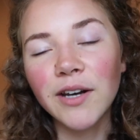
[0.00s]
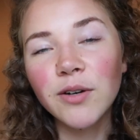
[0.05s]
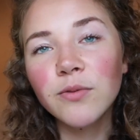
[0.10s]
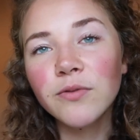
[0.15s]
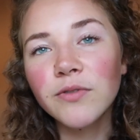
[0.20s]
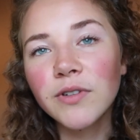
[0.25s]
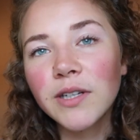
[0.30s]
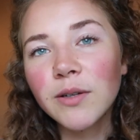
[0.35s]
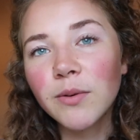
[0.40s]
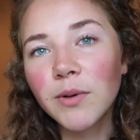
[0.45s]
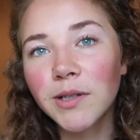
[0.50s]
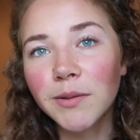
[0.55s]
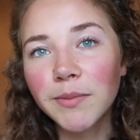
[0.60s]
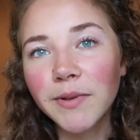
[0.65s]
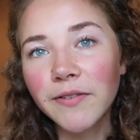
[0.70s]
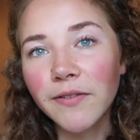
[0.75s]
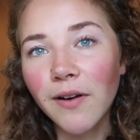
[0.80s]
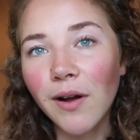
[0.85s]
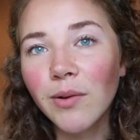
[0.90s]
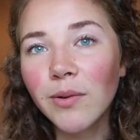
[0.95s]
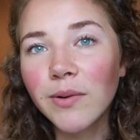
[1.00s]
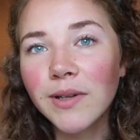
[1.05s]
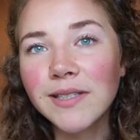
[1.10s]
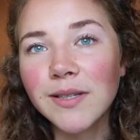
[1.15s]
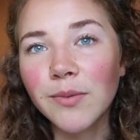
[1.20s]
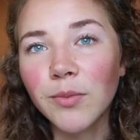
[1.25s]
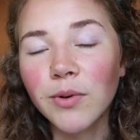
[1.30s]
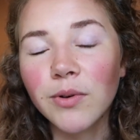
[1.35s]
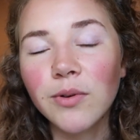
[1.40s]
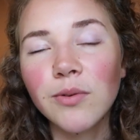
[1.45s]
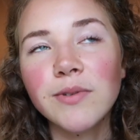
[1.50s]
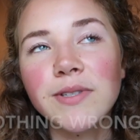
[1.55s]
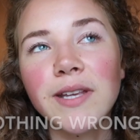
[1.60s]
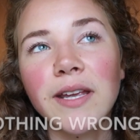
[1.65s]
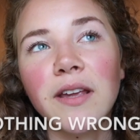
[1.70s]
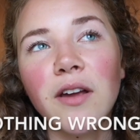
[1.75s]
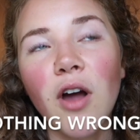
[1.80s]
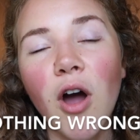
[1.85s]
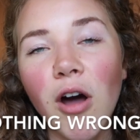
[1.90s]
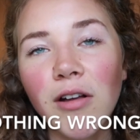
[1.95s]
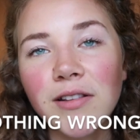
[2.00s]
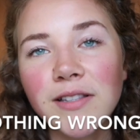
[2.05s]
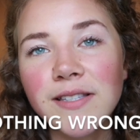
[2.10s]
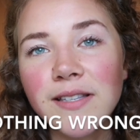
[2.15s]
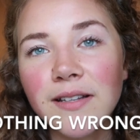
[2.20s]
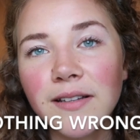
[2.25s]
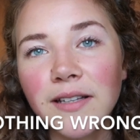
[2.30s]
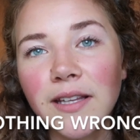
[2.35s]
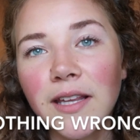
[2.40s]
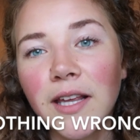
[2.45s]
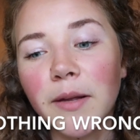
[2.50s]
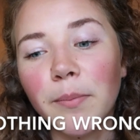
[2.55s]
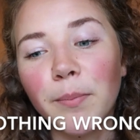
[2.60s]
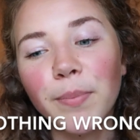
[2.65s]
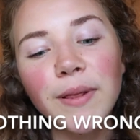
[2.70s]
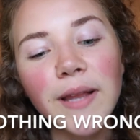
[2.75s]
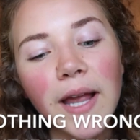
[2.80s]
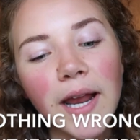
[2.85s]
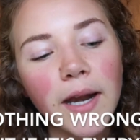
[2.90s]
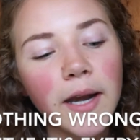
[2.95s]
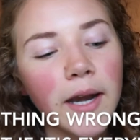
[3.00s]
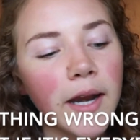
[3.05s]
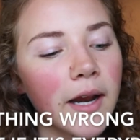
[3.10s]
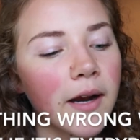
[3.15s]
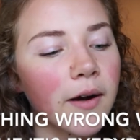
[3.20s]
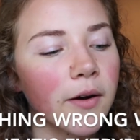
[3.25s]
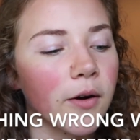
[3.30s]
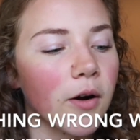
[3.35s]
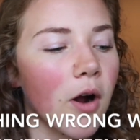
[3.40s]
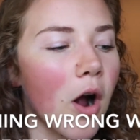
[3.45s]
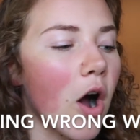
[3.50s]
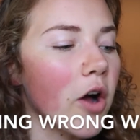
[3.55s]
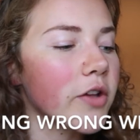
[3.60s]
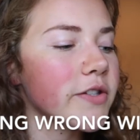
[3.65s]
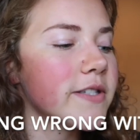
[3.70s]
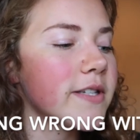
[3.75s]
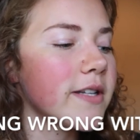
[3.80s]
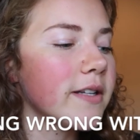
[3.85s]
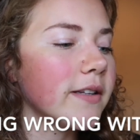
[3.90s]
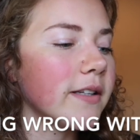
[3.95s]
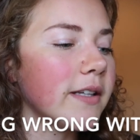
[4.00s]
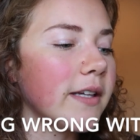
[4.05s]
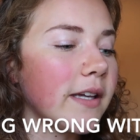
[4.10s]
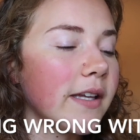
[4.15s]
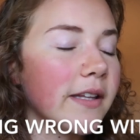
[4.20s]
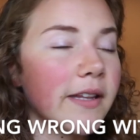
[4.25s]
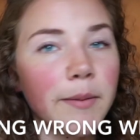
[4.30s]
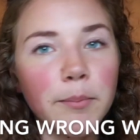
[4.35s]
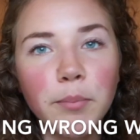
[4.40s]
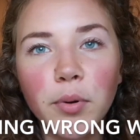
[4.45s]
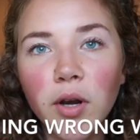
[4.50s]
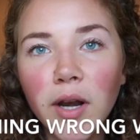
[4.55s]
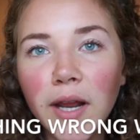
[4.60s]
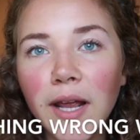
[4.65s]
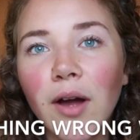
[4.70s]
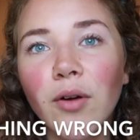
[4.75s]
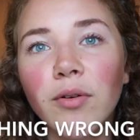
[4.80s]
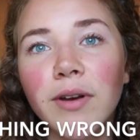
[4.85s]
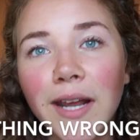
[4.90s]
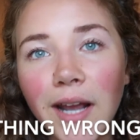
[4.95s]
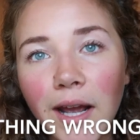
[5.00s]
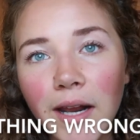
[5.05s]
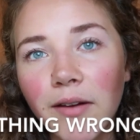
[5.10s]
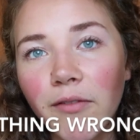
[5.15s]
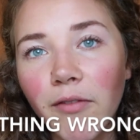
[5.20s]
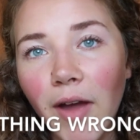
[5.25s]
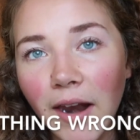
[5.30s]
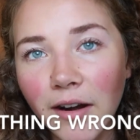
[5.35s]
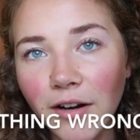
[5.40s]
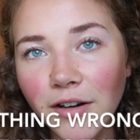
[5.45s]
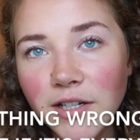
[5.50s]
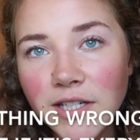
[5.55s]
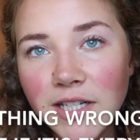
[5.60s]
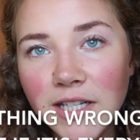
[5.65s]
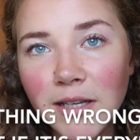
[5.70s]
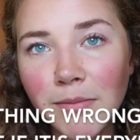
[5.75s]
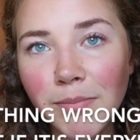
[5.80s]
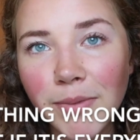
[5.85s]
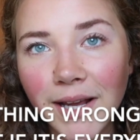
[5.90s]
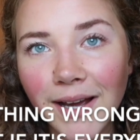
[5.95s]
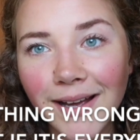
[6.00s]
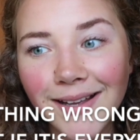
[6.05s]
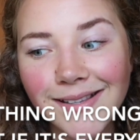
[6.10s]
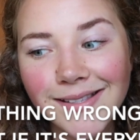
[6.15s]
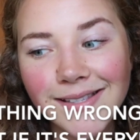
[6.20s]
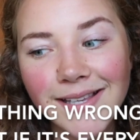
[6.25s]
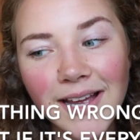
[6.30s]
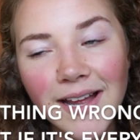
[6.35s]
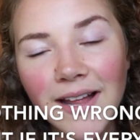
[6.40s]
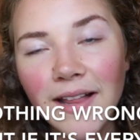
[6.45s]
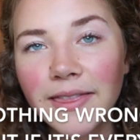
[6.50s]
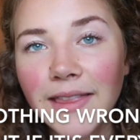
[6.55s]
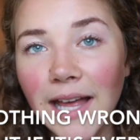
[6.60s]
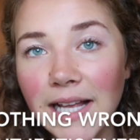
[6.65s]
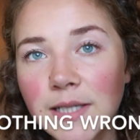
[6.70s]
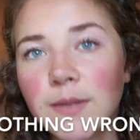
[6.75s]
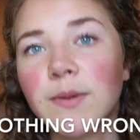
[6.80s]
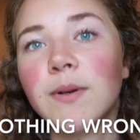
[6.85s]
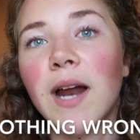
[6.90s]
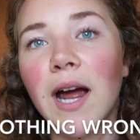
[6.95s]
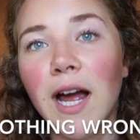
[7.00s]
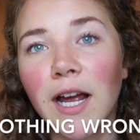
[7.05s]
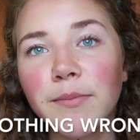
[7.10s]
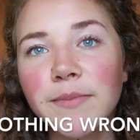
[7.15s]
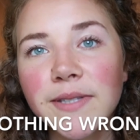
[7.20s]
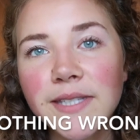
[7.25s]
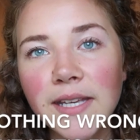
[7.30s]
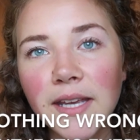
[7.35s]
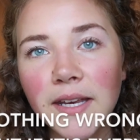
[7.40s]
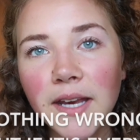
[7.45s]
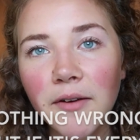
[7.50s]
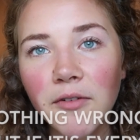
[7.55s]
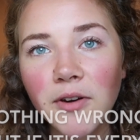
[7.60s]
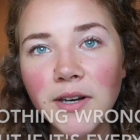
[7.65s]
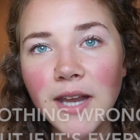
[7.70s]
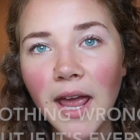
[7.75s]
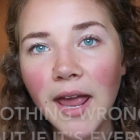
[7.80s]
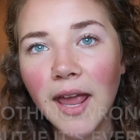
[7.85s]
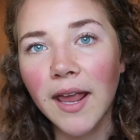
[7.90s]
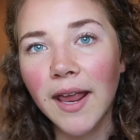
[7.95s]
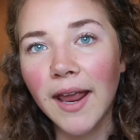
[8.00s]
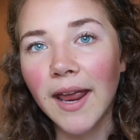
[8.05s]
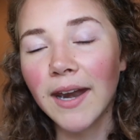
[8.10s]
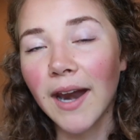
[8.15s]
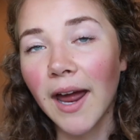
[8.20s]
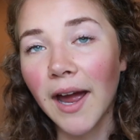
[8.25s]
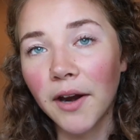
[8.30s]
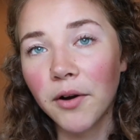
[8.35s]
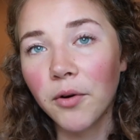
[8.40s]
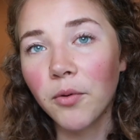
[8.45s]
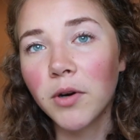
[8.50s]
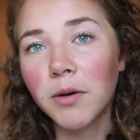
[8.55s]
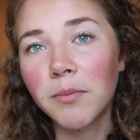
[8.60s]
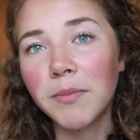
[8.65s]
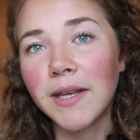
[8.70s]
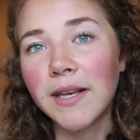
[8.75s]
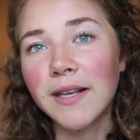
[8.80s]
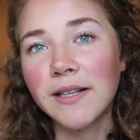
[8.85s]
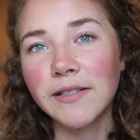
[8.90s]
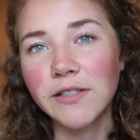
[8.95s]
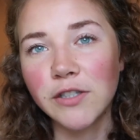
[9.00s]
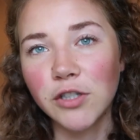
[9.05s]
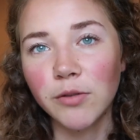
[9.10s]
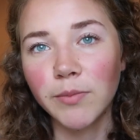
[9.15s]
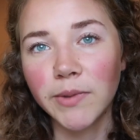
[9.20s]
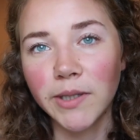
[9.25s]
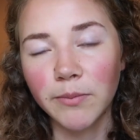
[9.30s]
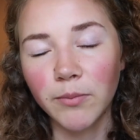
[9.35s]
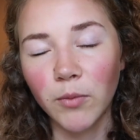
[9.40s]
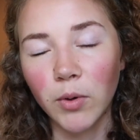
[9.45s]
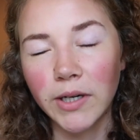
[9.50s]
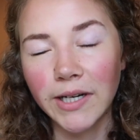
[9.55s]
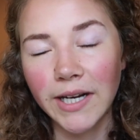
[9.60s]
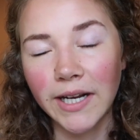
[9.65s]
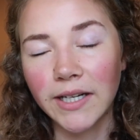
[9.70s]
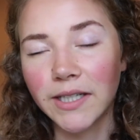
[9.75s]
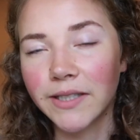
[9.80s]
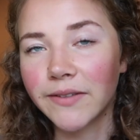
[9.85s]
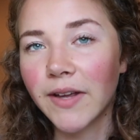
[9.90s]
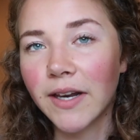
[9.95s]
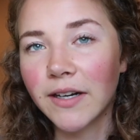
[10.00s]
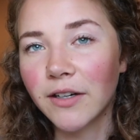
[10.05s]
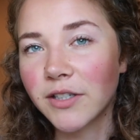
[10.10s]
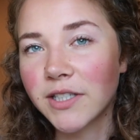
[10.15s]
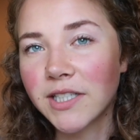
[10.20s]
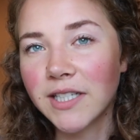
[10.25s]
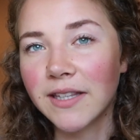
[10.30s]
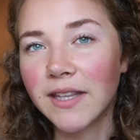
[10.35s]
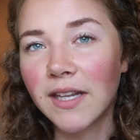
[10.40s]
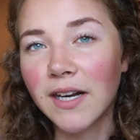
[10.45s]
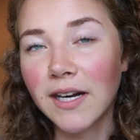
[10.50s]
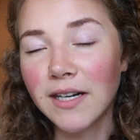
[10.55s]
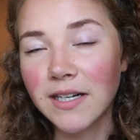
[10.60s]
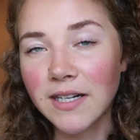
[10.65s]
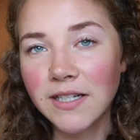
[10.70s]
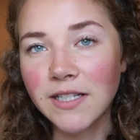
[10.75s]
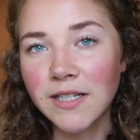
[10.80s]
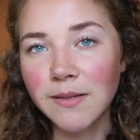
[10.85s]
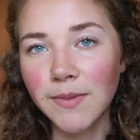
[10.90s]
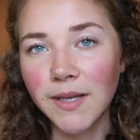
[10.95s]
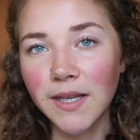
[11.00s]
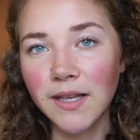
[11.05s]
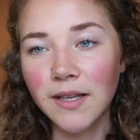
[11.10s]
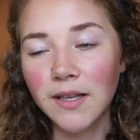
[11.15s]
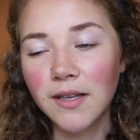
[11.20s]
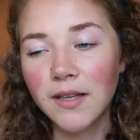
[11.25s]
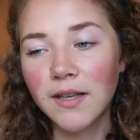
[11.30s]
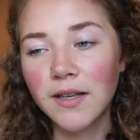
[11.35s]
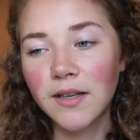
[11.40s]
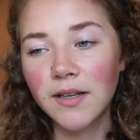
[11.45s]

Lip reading: don't really want to be following someone who's like constantly complaining or constantly like putting out negative energy, because that's what I'm seeing every day, and I don't want to be consuming more negative energy than I need to be.